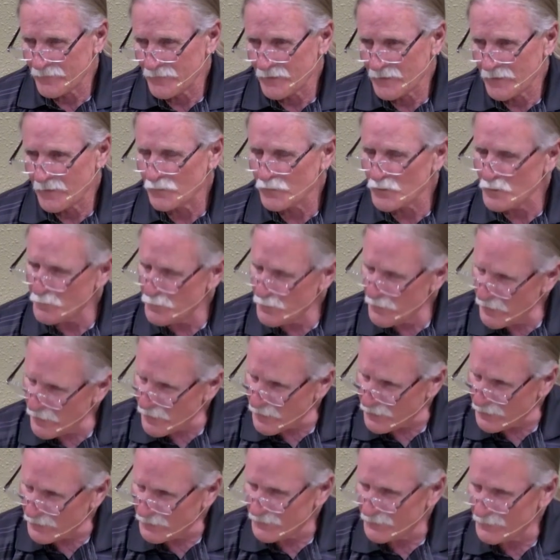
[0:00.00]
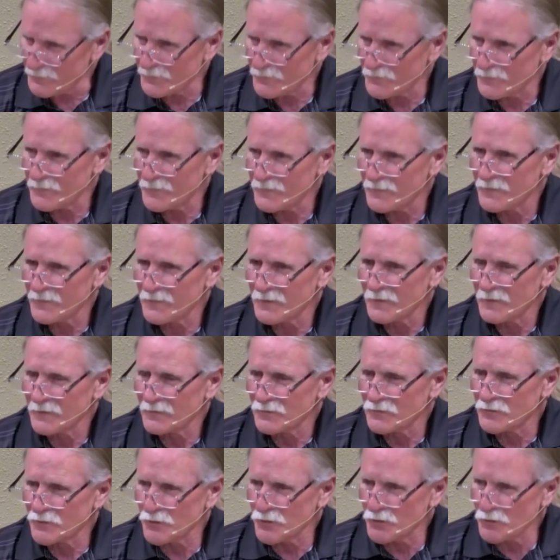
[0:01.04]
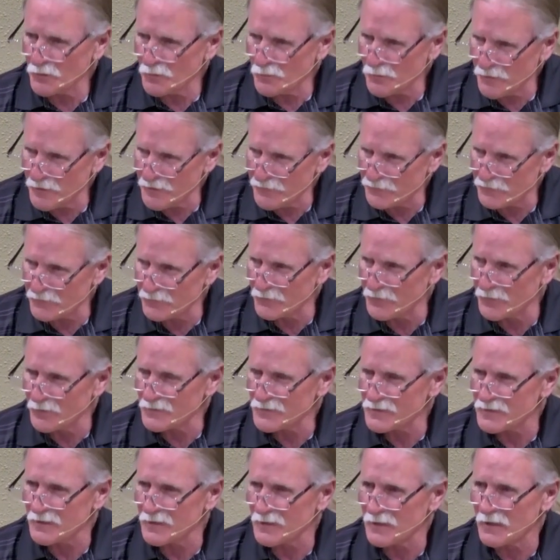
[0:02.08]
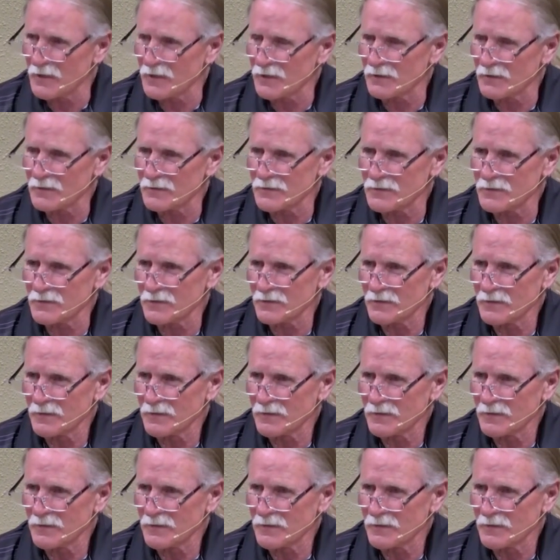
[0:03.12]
Repent. Turn away from those things.